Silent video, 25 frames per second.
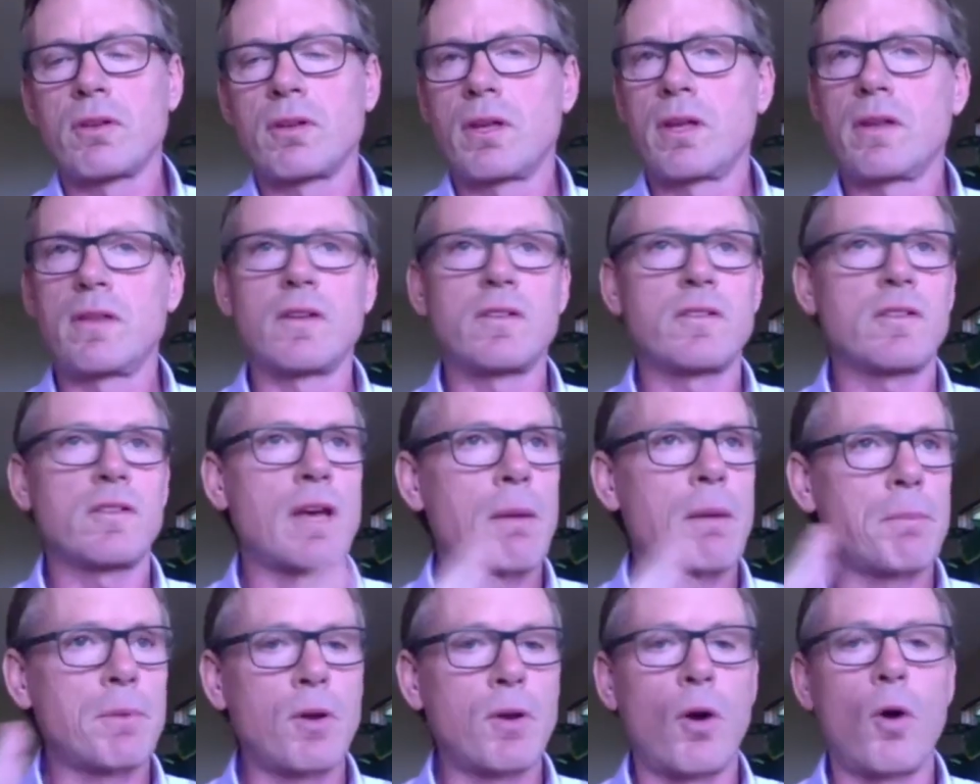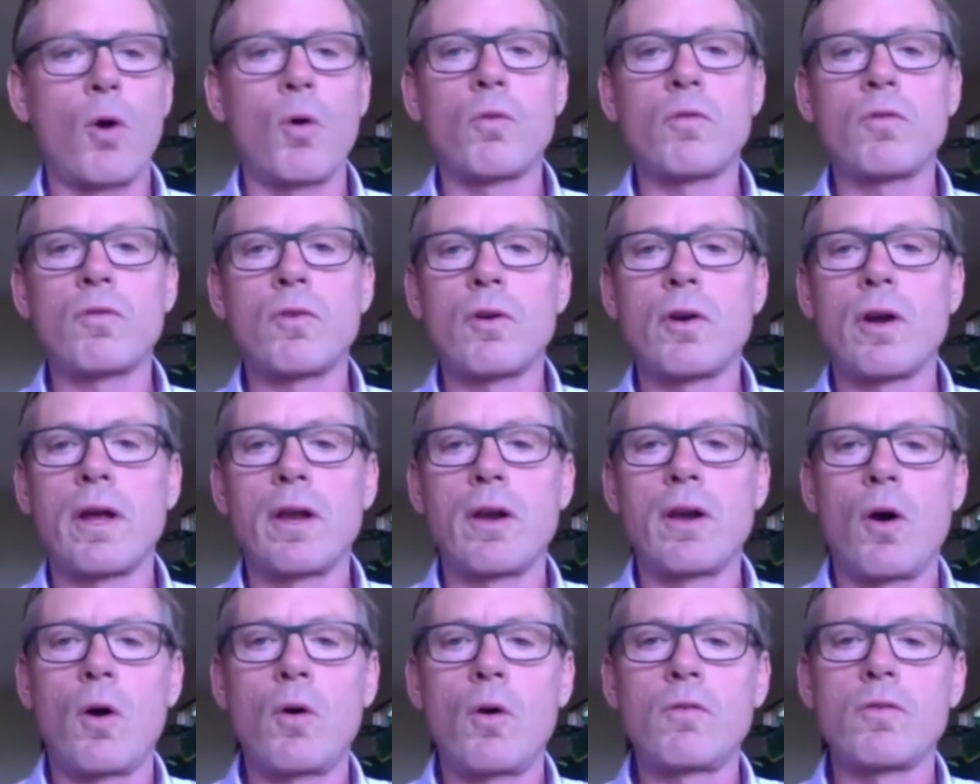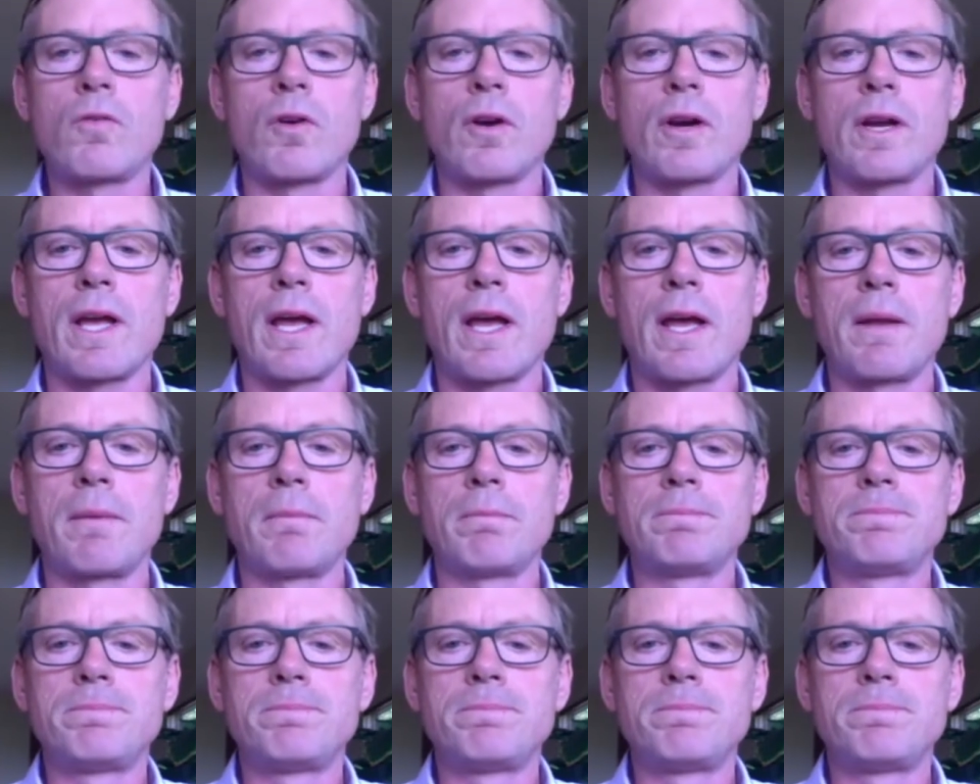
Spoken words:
and this happened over and over again.